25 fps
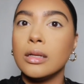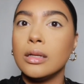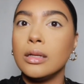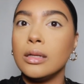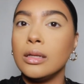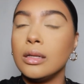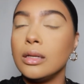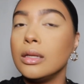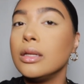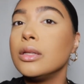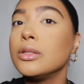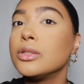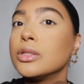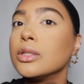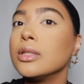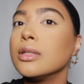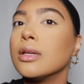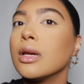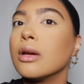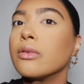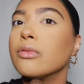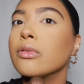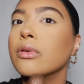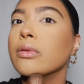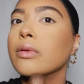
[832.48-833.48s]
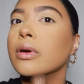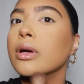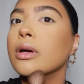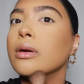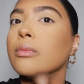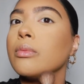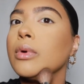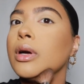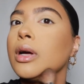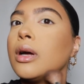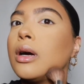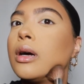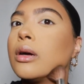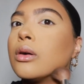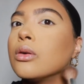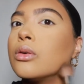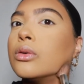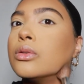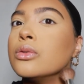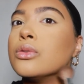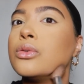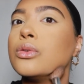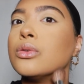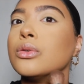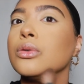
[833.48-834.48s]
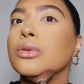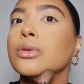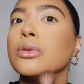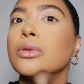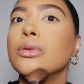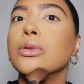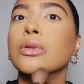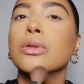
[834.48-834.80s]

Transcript: Literally everywhere where I contoured.